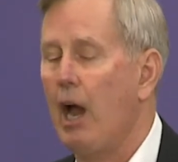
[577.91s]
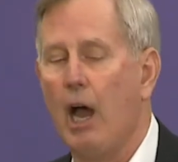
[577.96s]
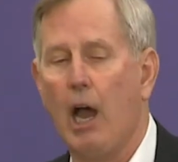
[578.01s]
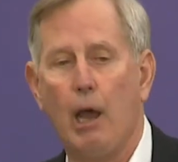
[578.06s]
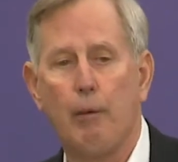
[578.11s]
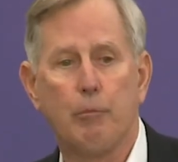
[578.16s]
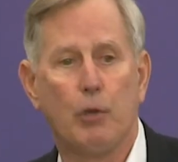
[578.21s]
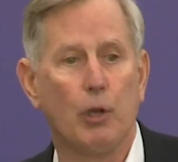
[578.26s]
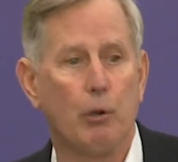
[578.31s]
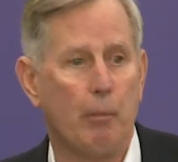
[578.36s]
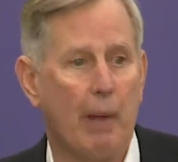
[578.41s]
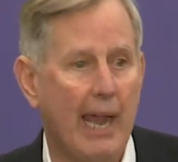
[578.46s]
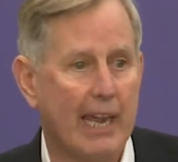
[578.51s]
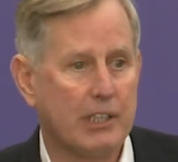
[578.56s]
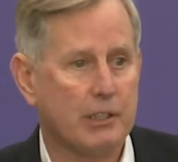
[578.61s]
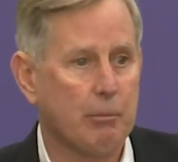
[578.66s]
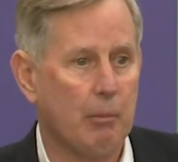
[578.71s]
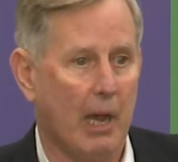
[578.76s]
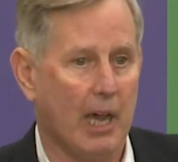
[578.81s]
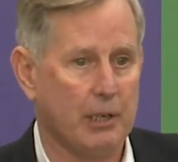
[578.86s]
I'm going to
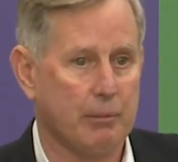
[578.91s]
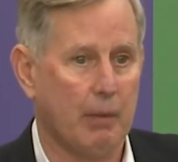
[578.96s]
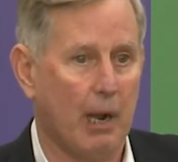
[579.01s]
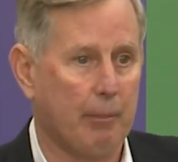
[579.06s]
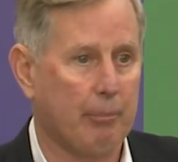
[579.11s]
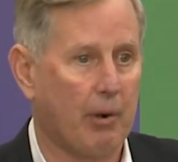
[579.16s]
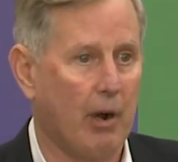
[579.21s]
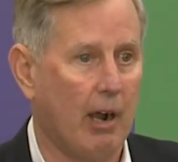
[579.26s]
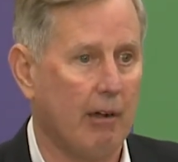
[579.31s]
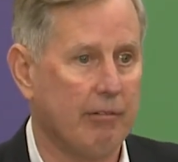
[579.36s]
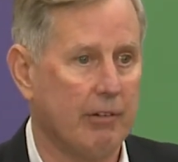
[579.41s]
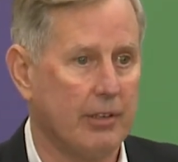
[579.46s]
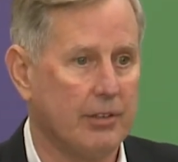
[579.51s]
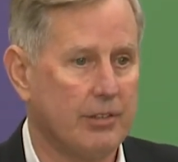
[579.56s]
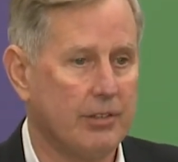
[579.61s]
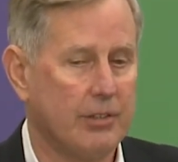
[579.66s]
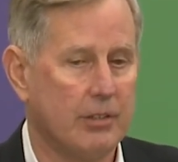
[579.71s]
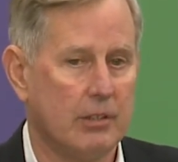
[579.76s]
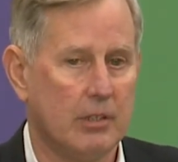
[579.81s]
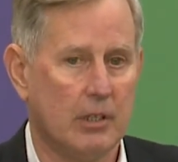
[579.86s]
maximize my
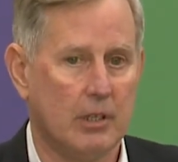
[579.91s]
profits.